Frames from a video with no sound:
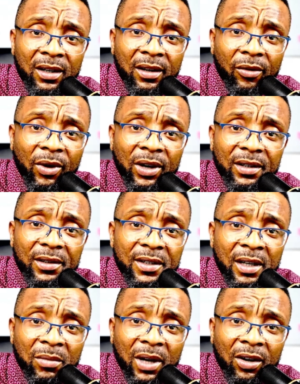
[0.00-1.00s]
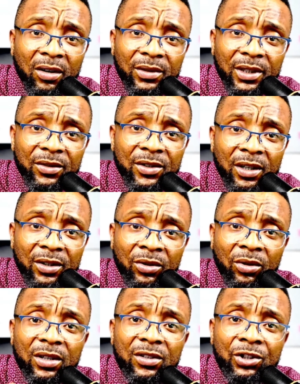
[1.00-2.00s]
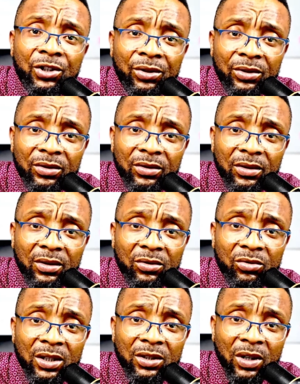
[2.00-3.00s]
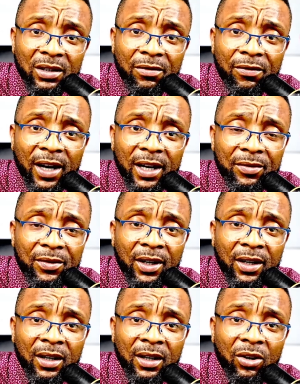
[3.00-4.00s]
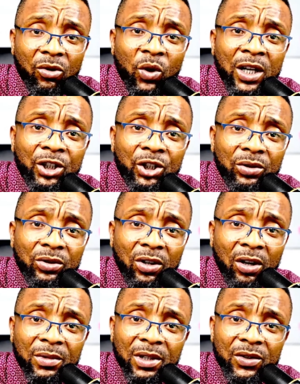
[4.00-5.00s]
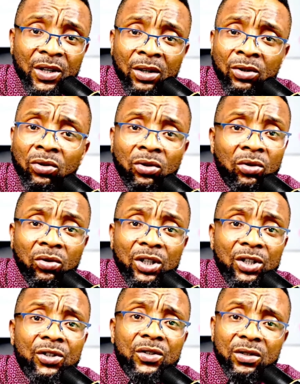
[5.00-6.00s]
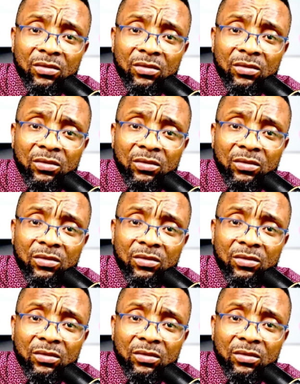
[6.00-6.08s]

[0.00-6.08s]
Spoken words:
When December comes, they'll tell you, no, it's June 2025. When June comes, they'll tell you, no, it's